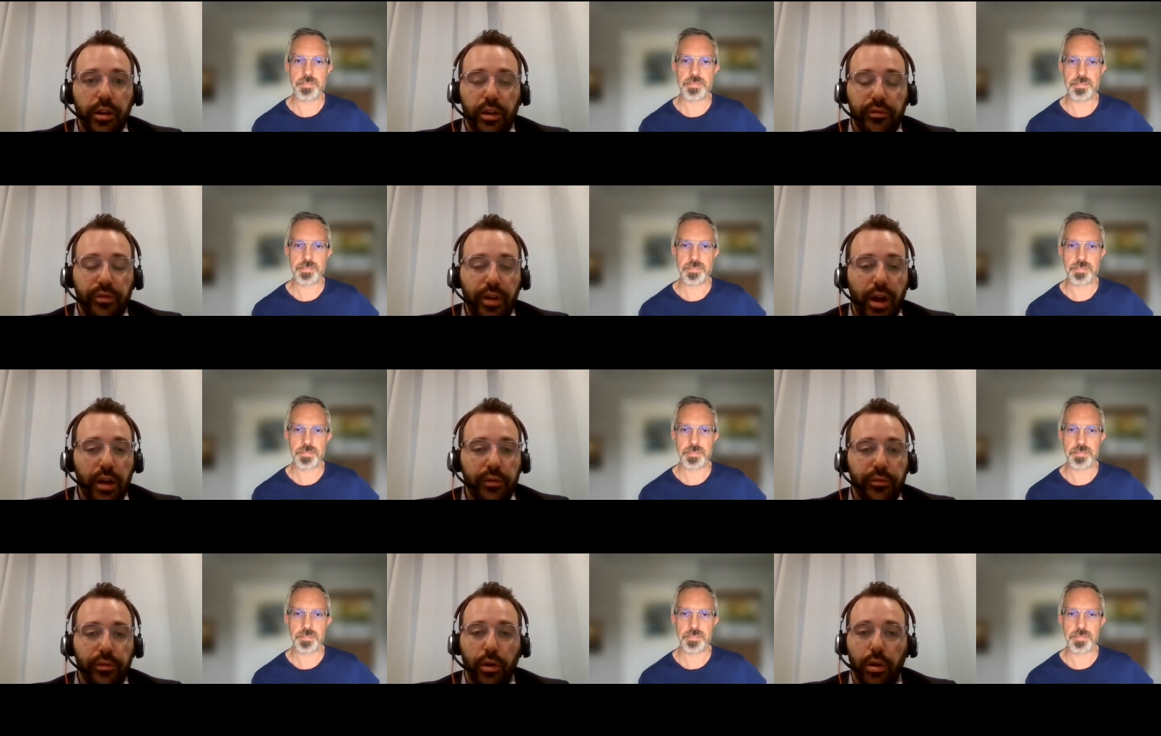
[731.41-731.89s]
Speaker 1: have
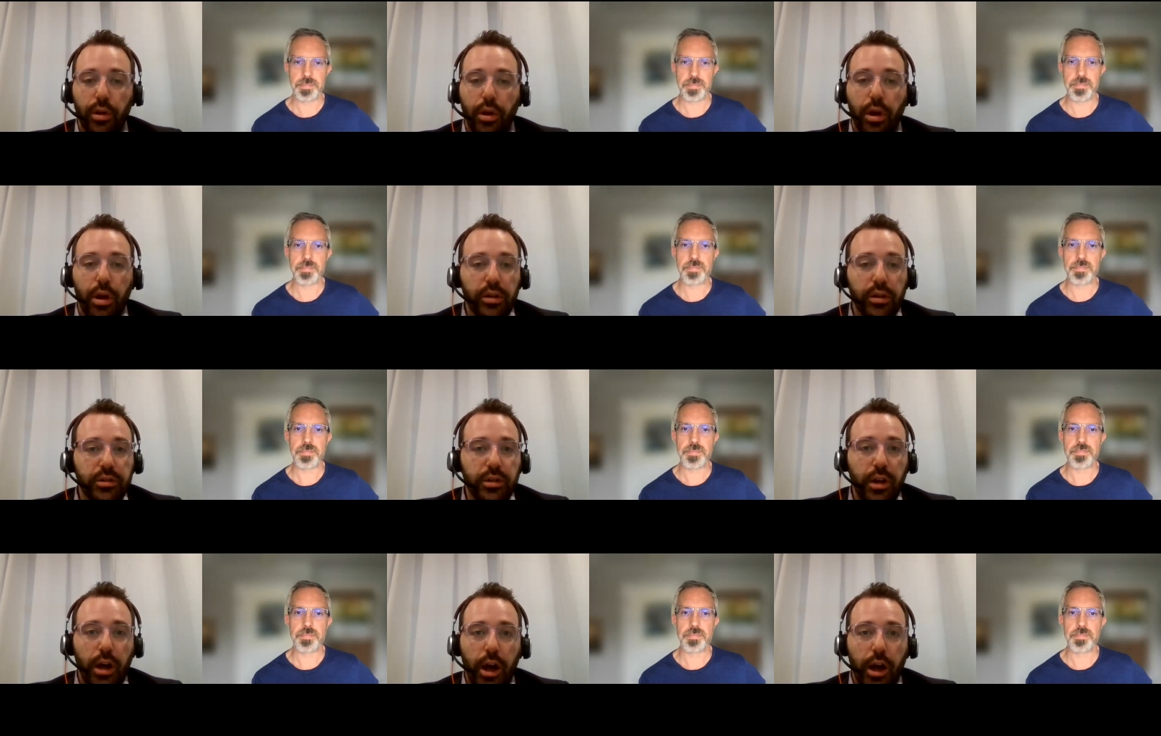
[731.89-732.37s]
had for a
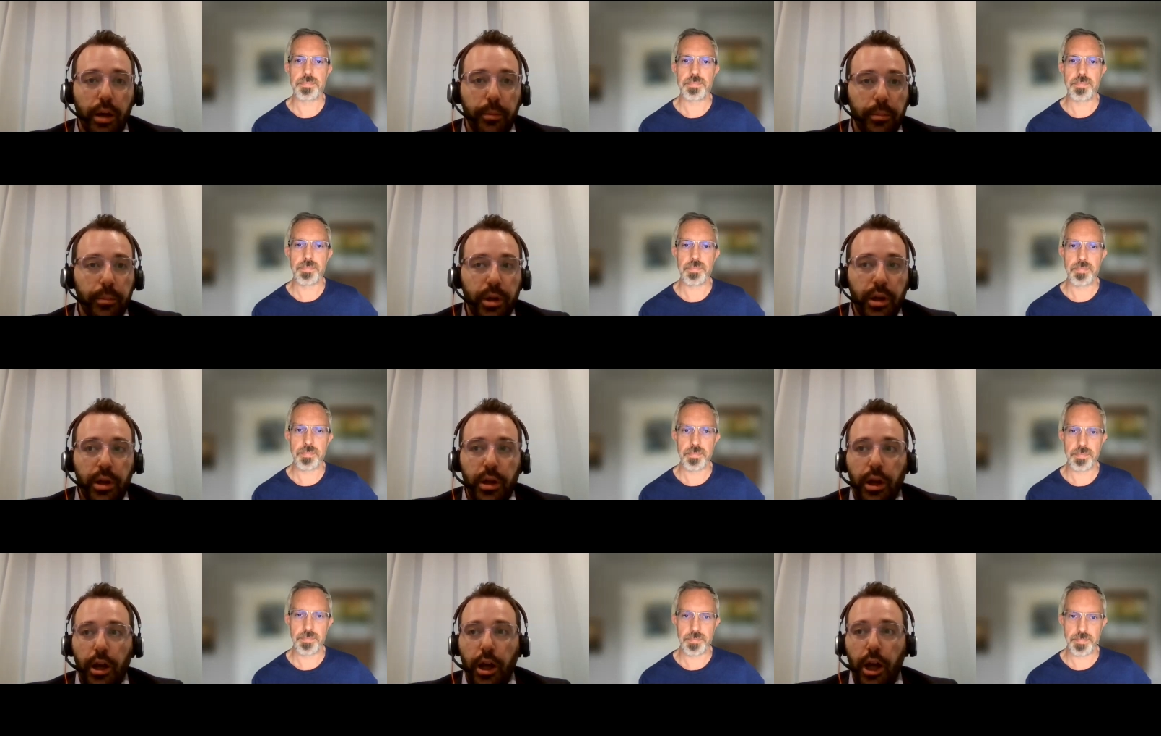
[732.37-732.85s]
long time.
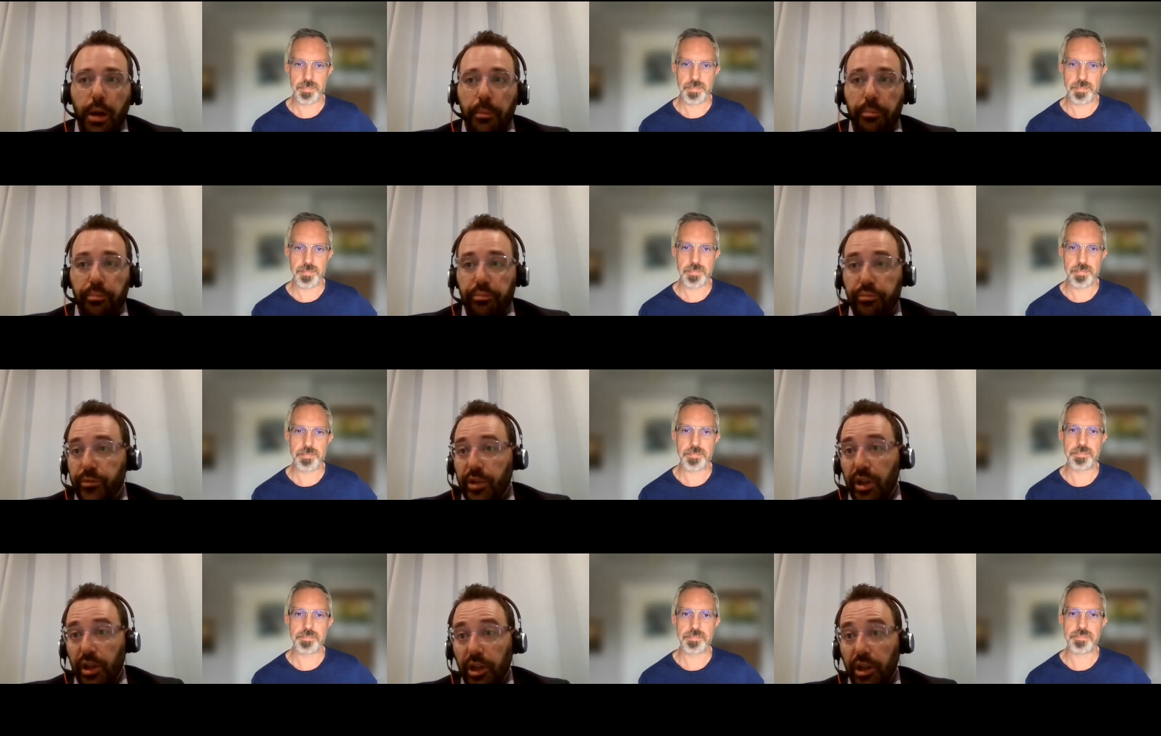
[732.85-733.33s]

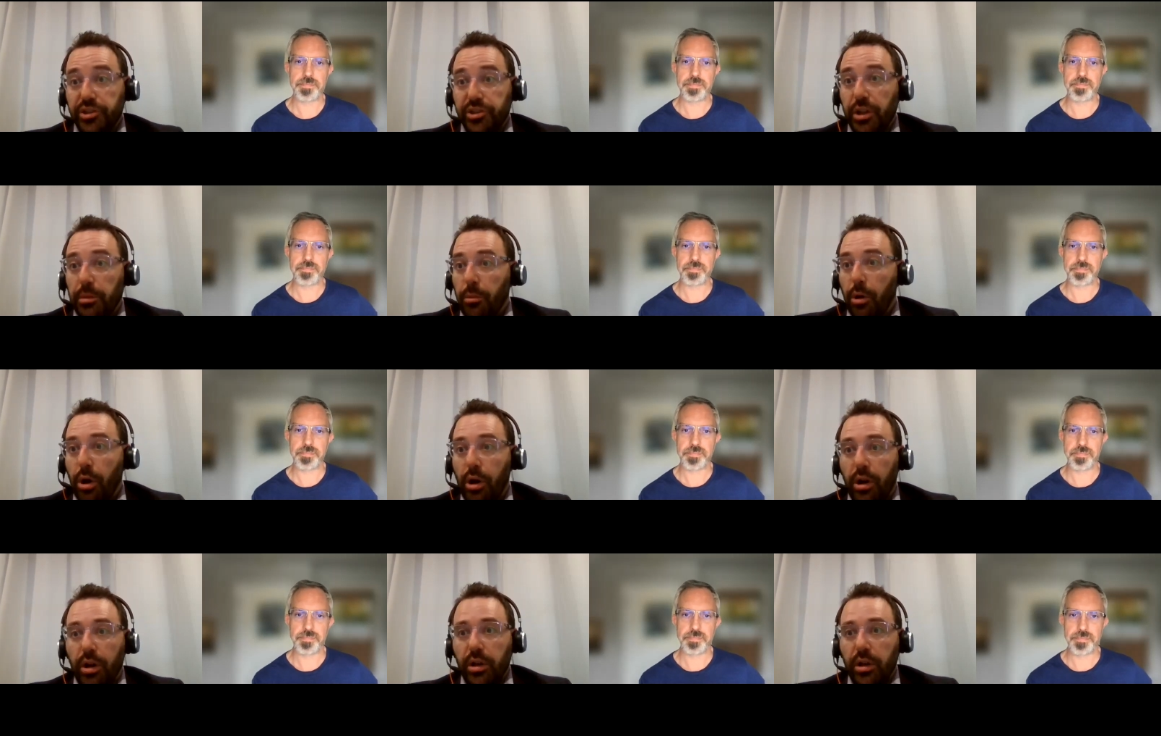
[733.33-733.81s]
Um, the illicit
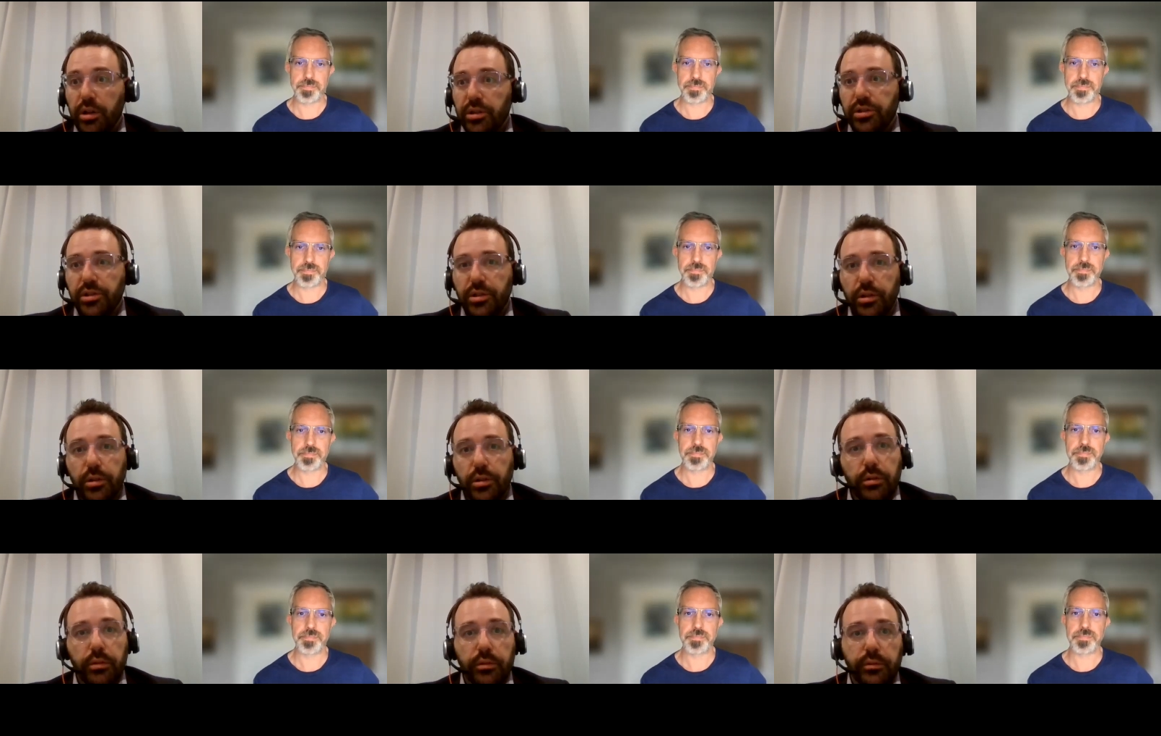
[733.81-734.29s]
market is
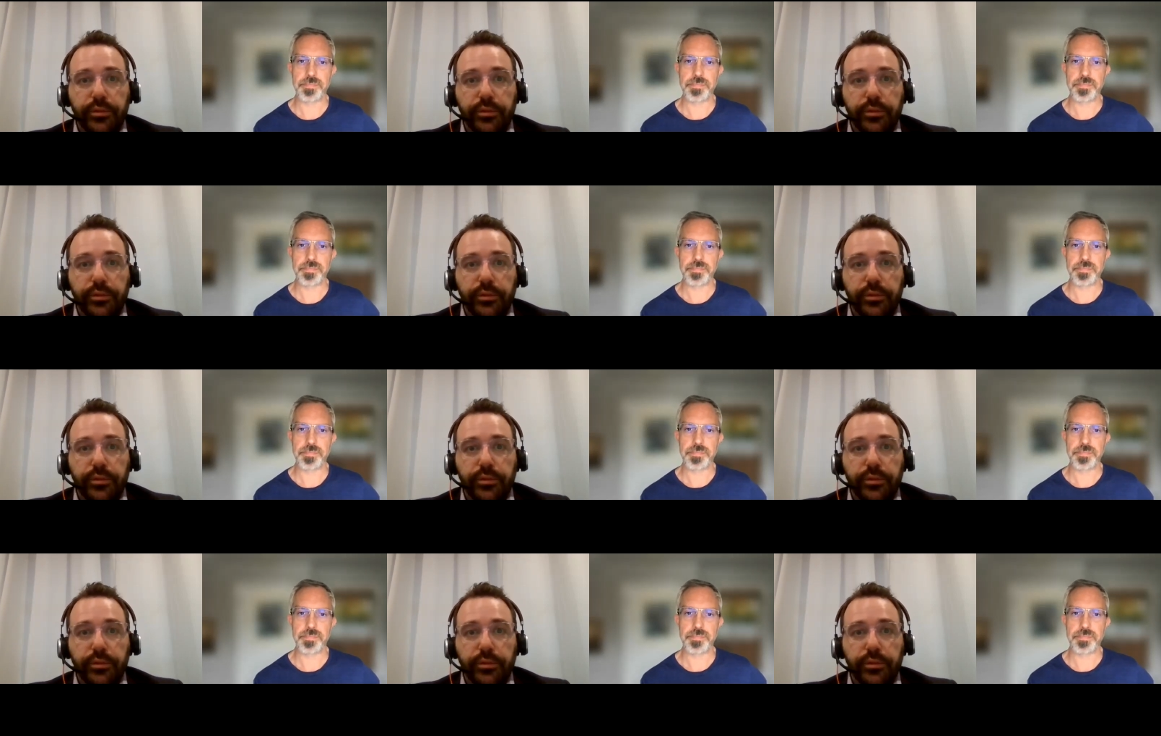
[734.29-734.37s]
still